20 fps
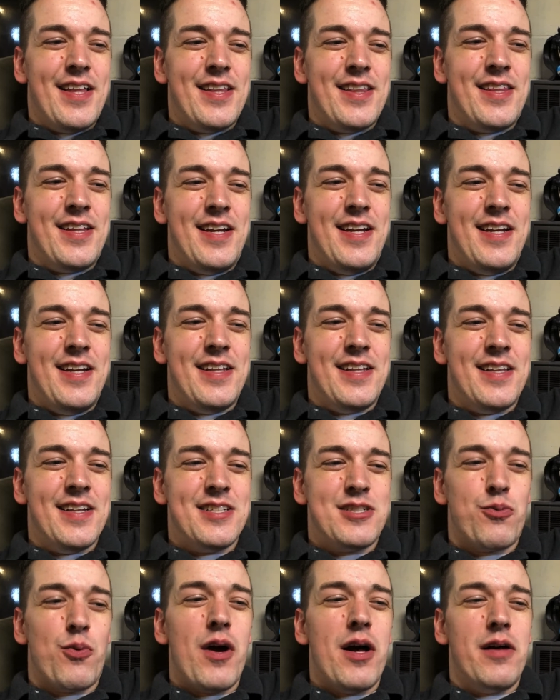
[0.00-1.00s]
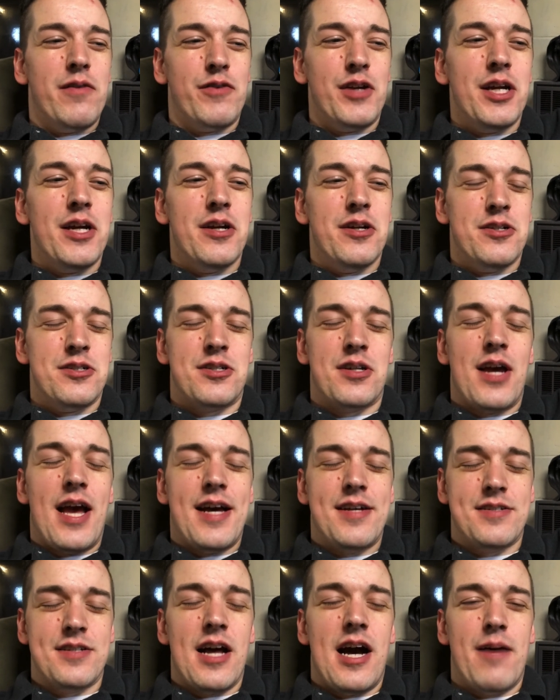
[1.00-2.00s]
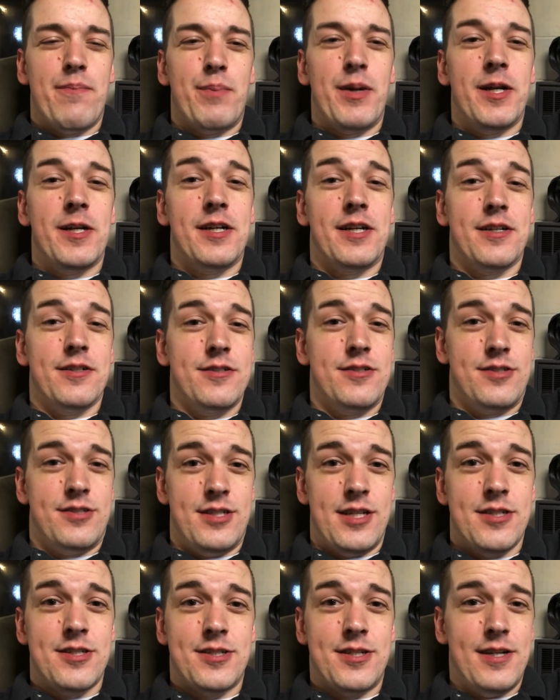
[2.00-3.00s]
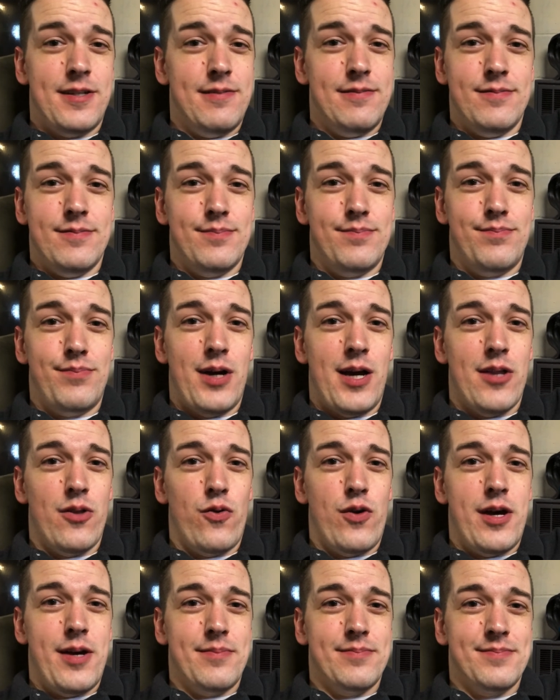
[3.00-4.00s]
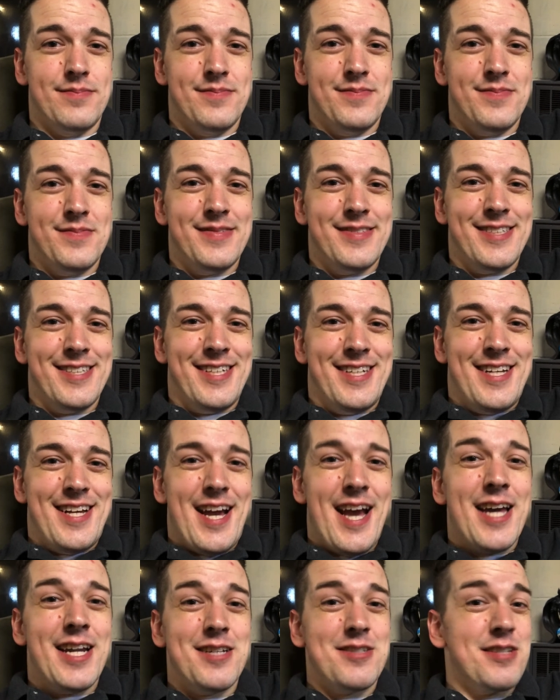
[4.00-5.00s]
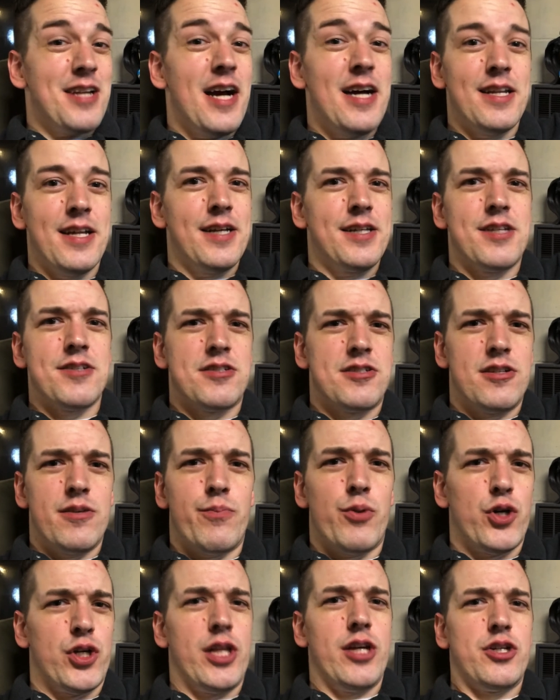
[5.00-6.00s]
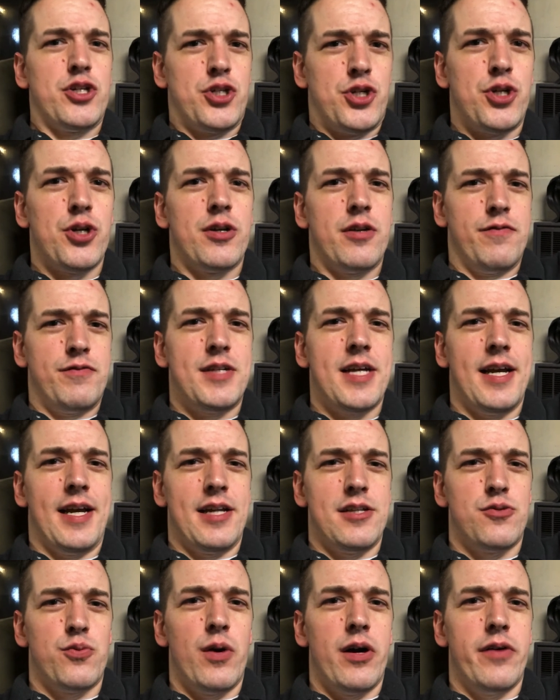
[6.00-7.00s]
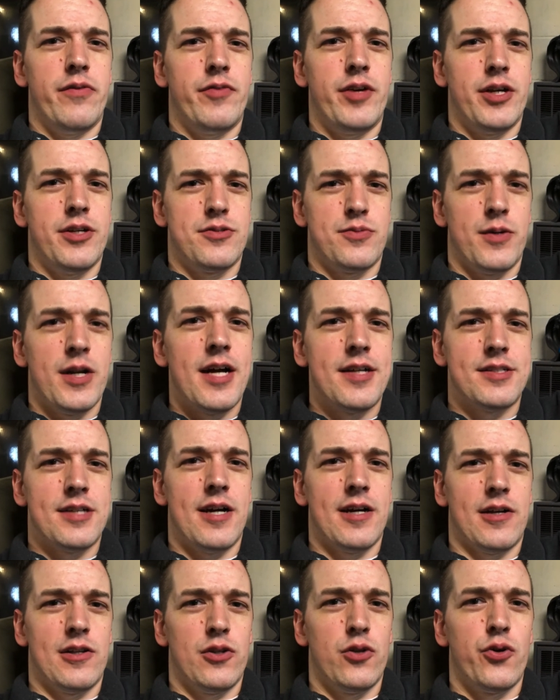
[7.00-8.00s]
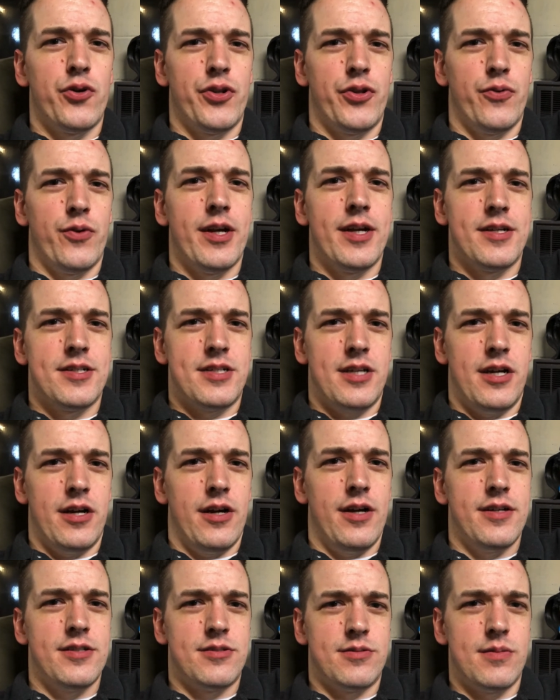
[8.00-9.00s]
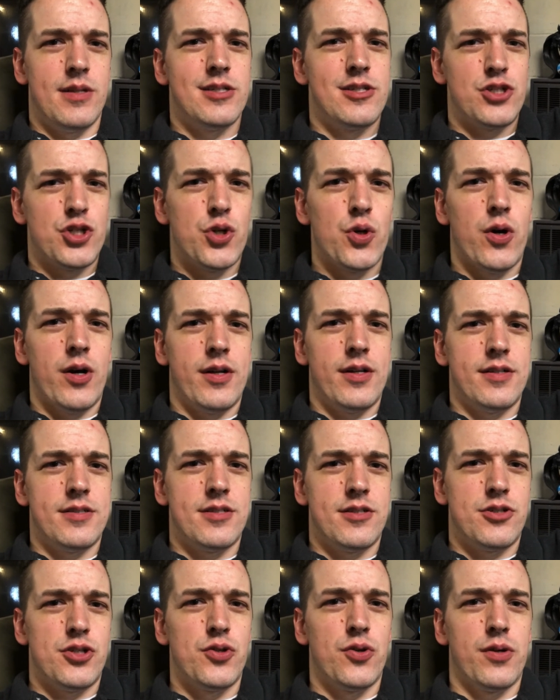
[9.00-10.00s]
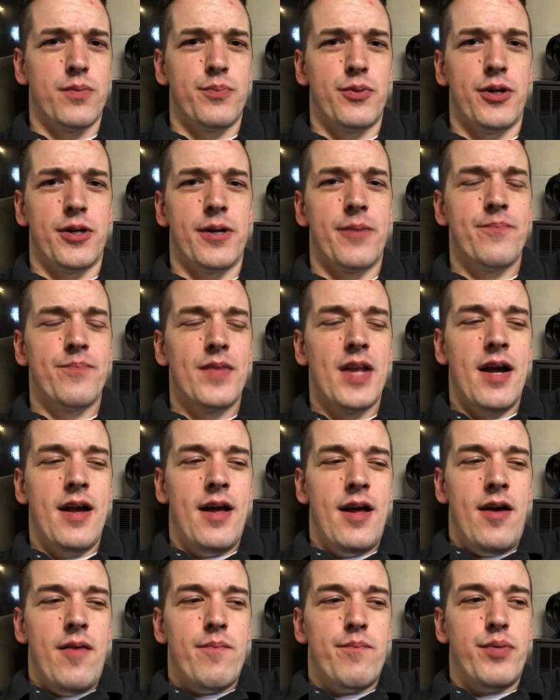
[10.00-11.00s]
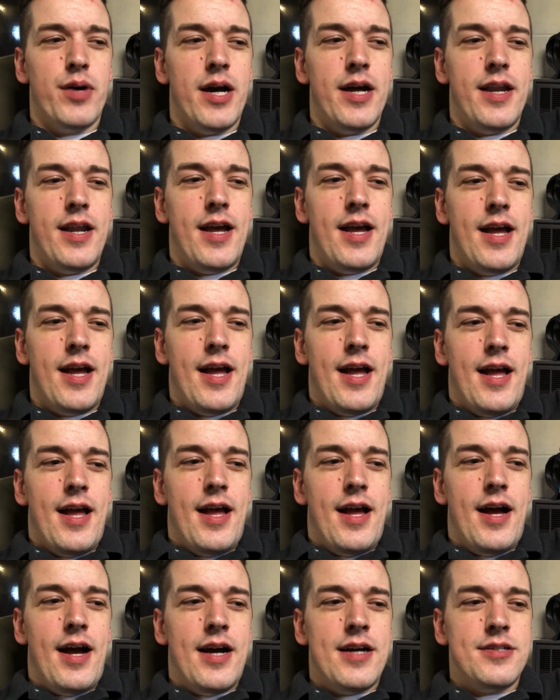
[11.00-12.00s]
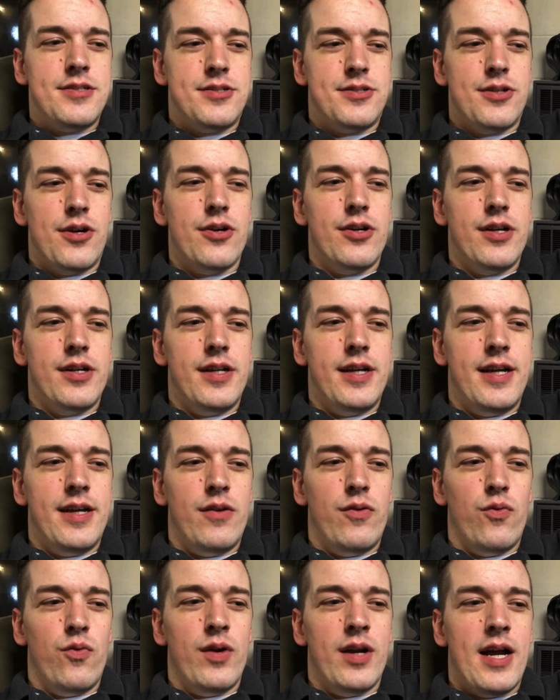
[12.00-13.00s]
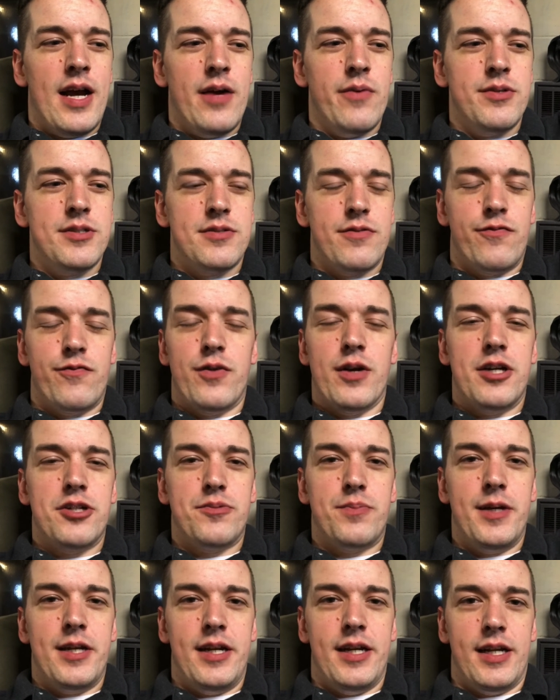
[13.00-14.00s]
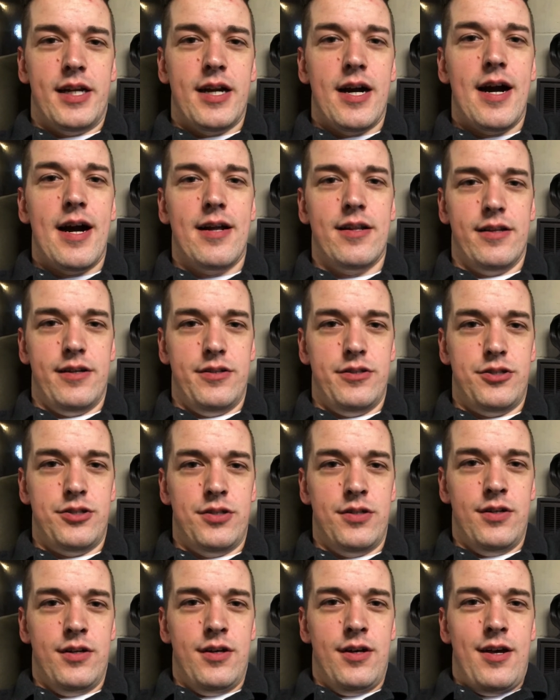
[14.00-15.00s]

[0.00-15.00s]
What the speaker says: the 12 years has not been consistent, by the way. And it's not like this is a book that should have taken 12 years. We're not talking Lord of the Rings here. It's short. It's a short book. But I started it when I was a freshman in college,